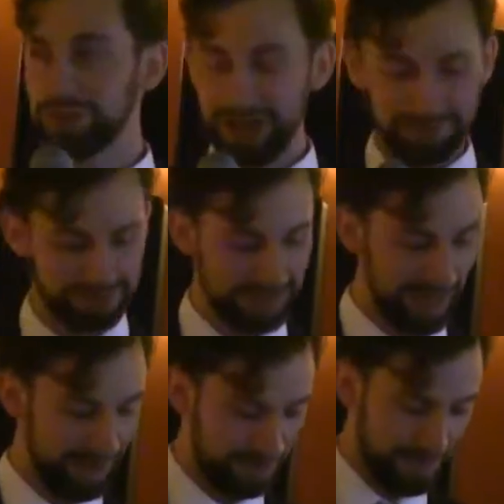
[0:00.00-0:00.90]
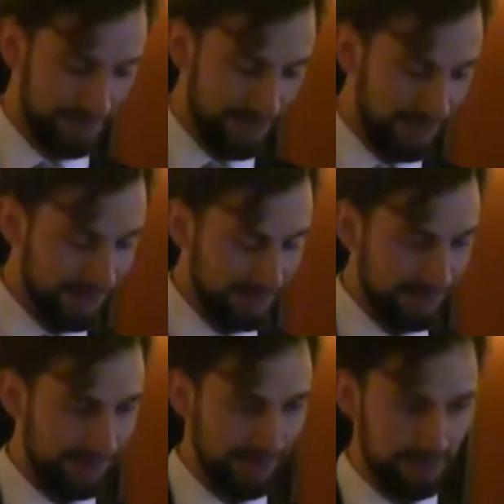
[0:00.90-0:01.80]
3 times today.
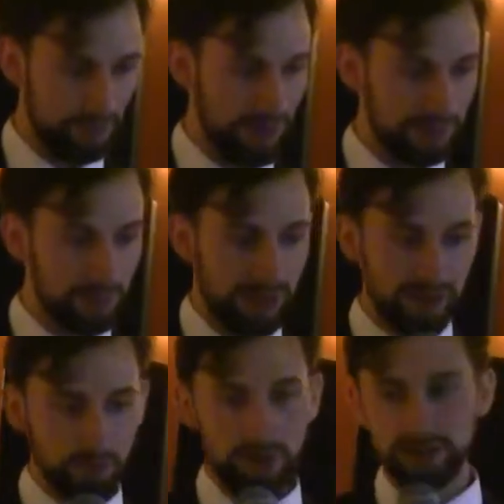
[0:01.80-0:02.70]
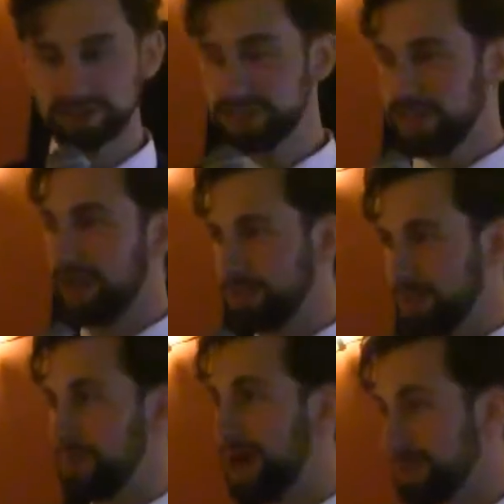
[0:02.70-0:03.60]
I brag about how well she and I
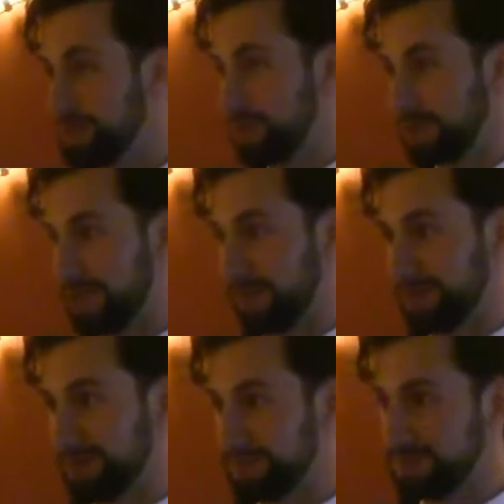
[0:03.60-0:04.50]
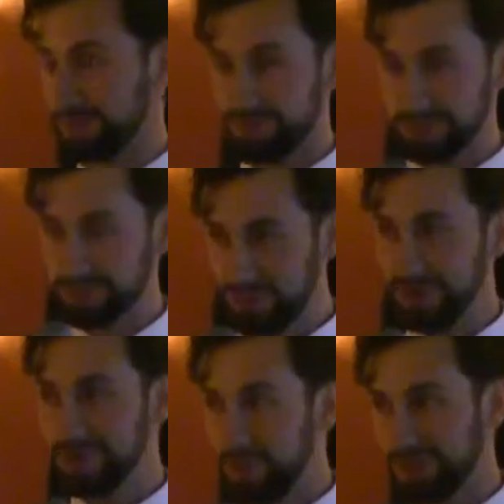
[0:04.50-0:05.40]
play basketball together, which is
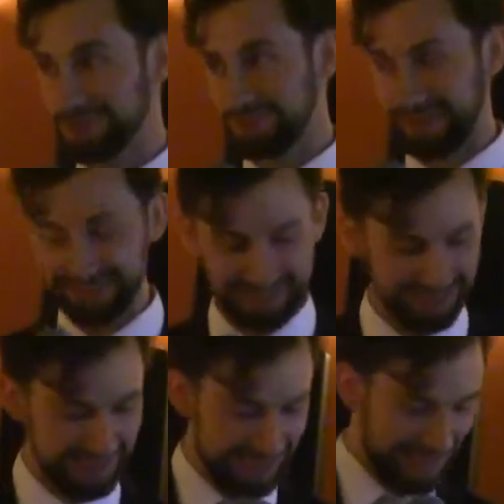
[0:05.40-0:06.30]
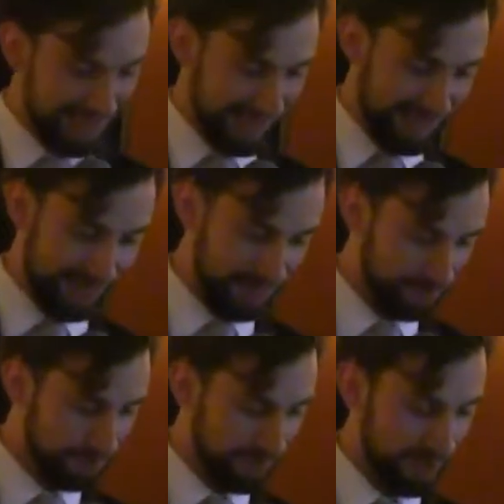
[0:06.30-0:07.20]
very important to me.
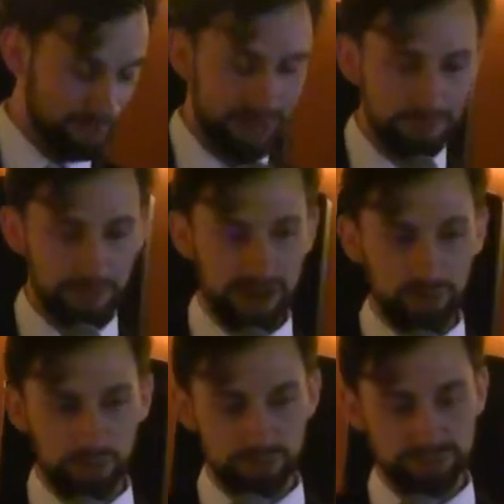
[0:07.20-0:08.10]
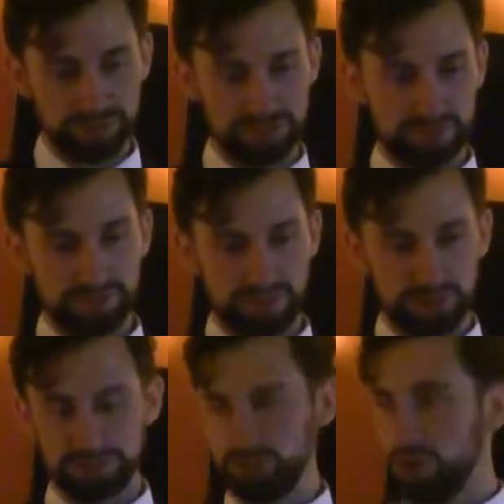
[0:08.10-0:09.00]
I brag about how
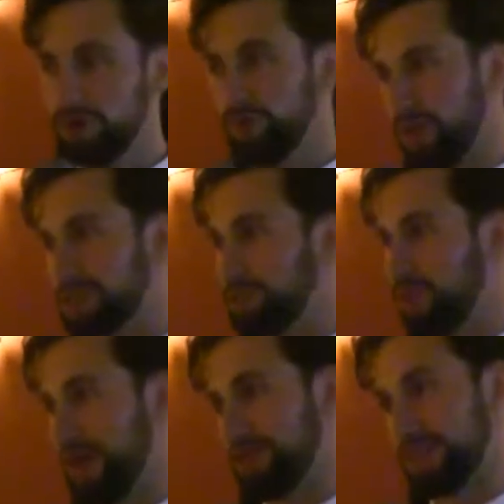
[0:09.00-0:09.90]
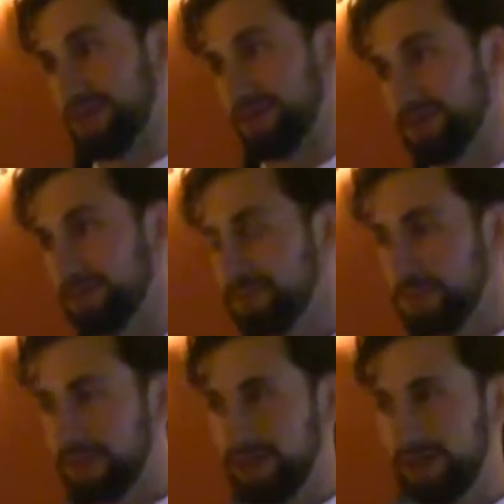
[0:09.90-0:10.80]
strong a friendship we have together,
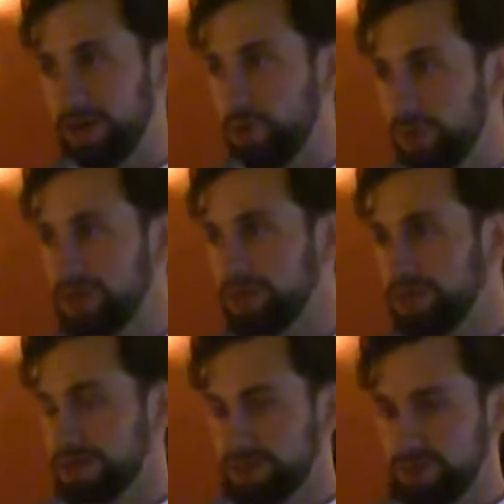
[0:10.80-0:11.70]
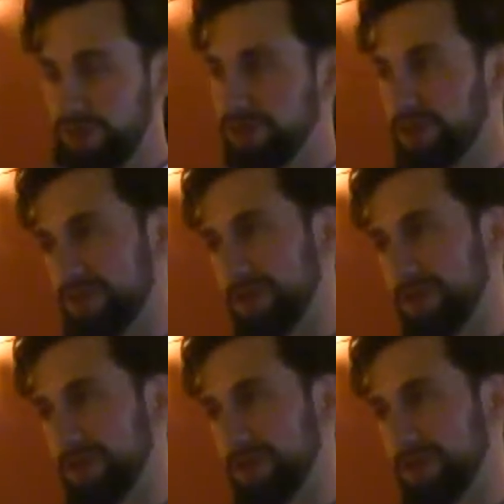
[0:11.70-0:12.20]
and how quickly you felt like